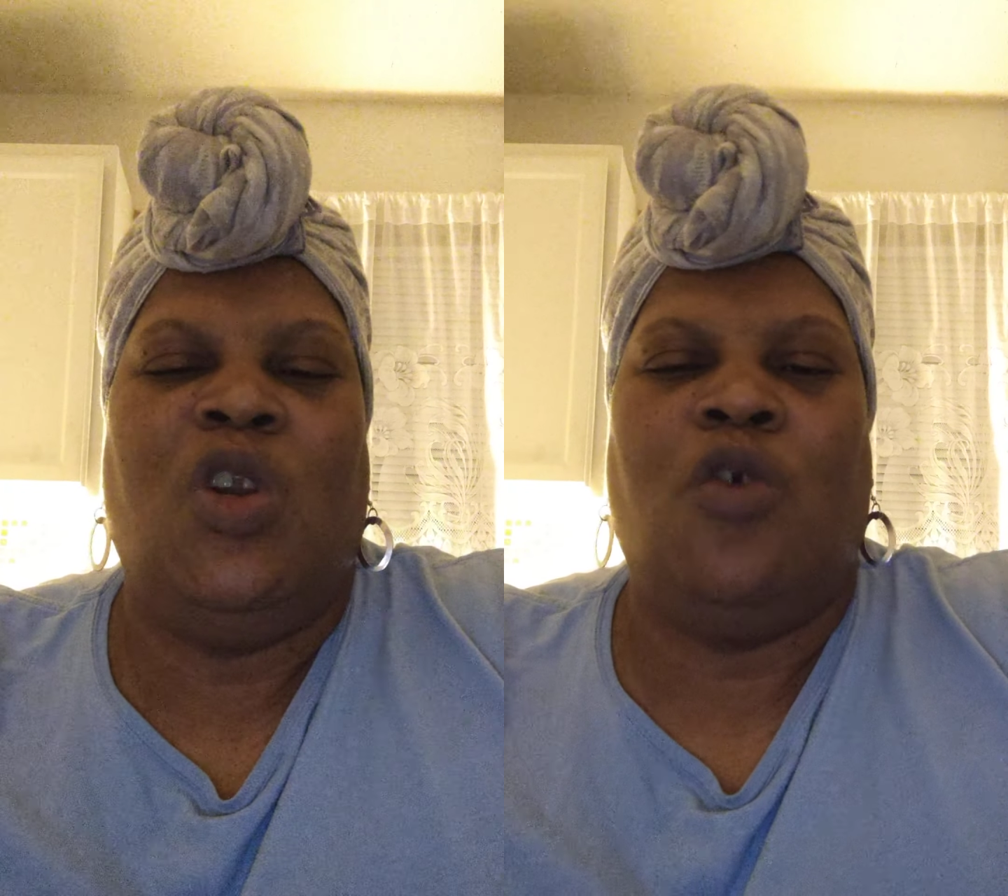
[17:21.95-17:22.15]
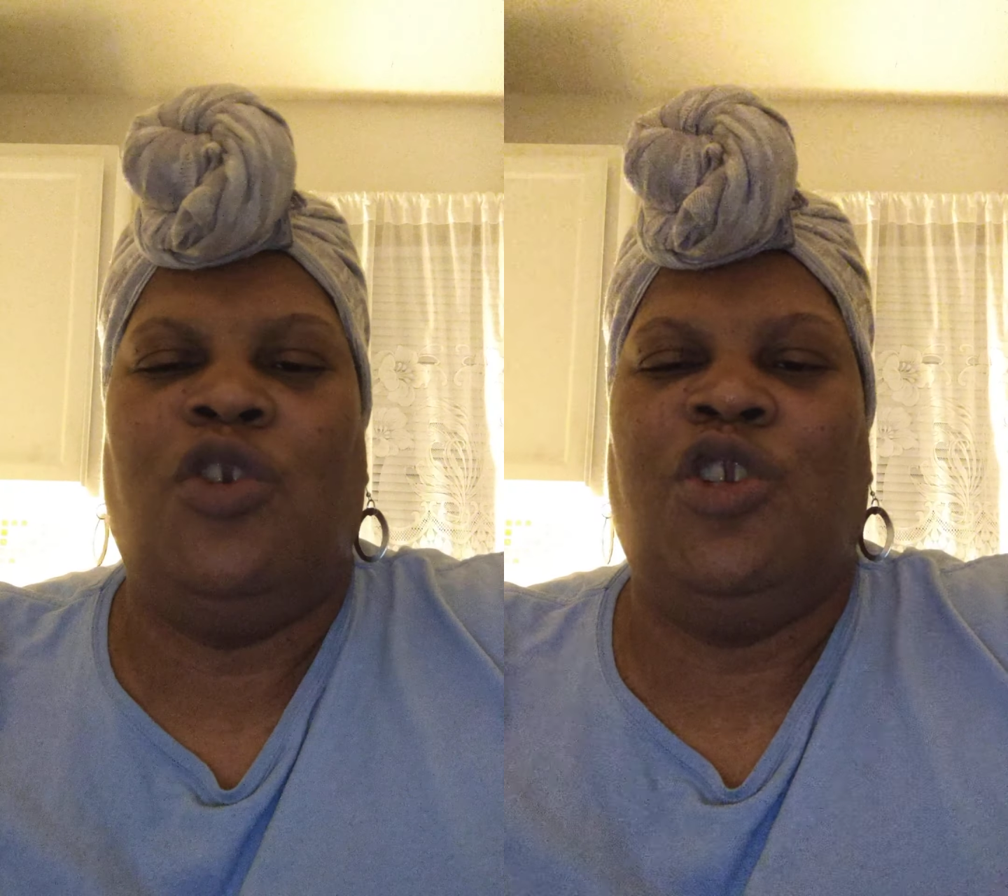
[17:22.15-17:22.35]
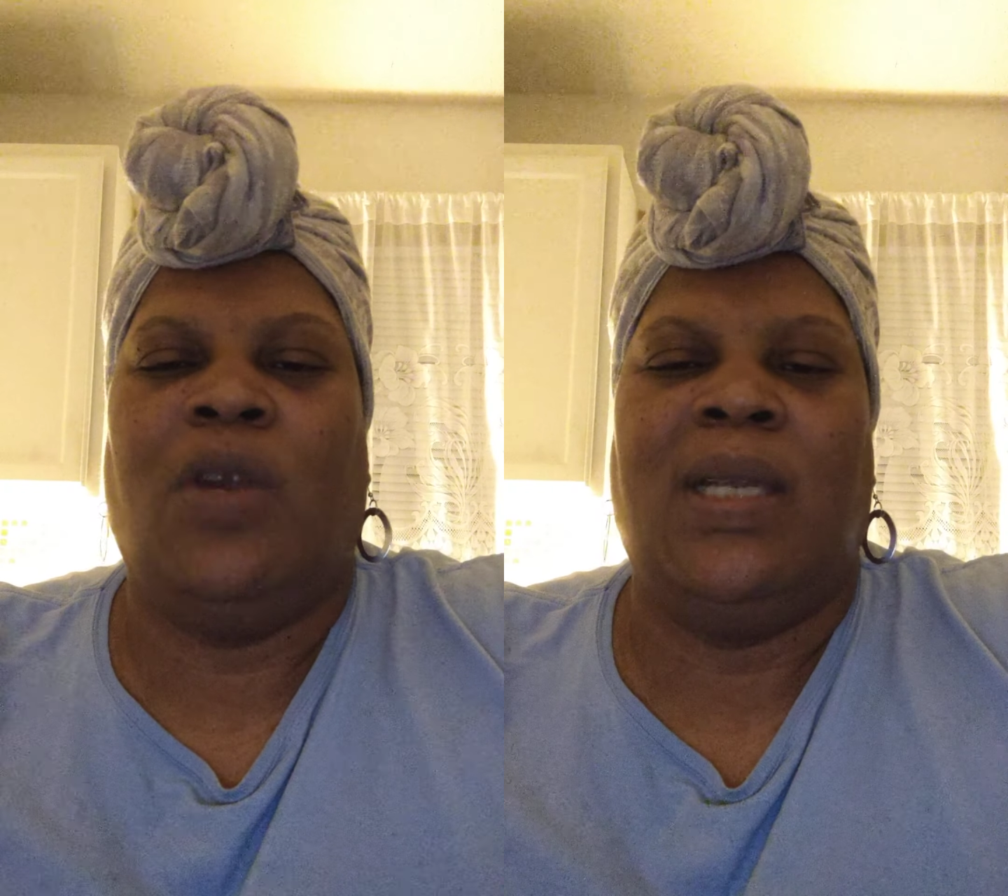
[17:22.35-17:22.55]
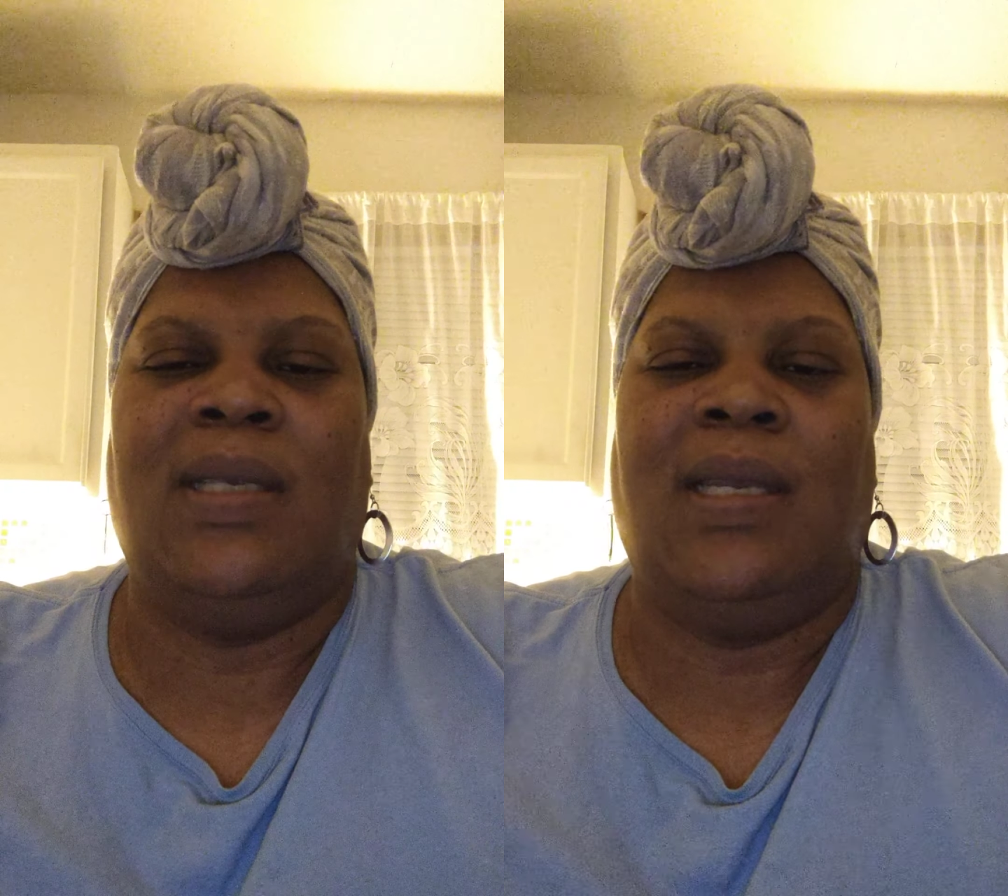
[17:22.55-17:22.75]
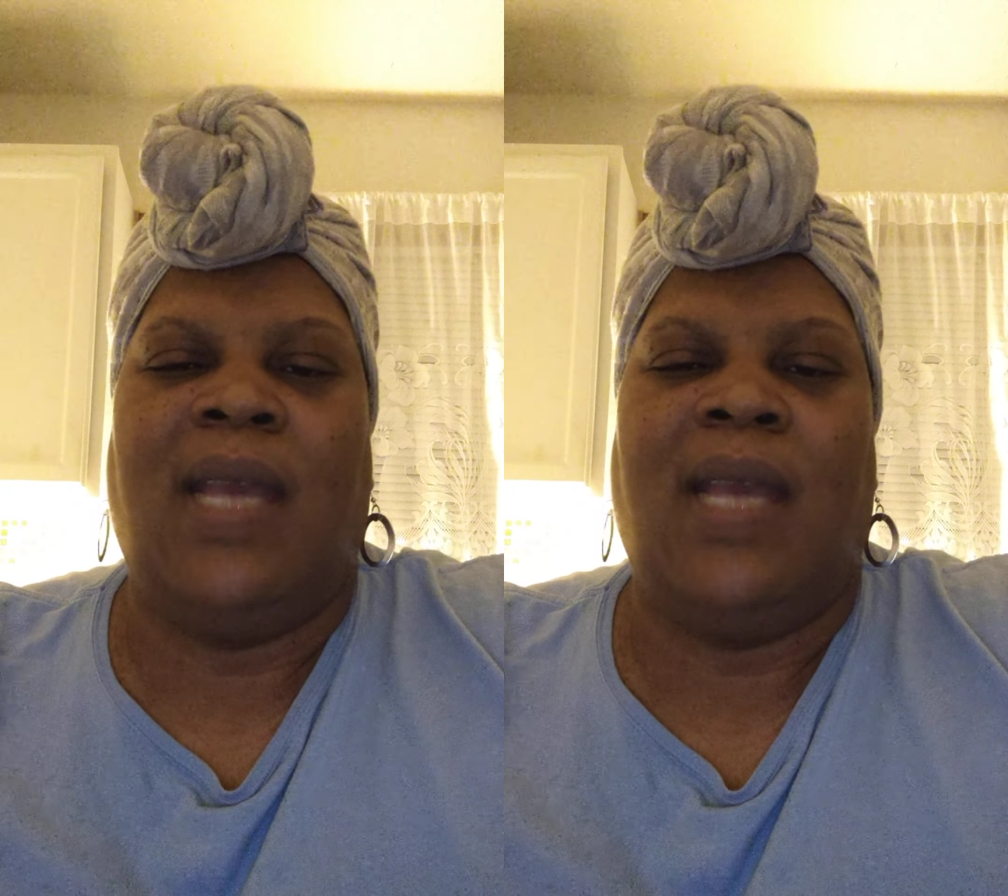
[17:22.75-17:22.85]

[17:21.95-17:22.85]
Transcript: No strings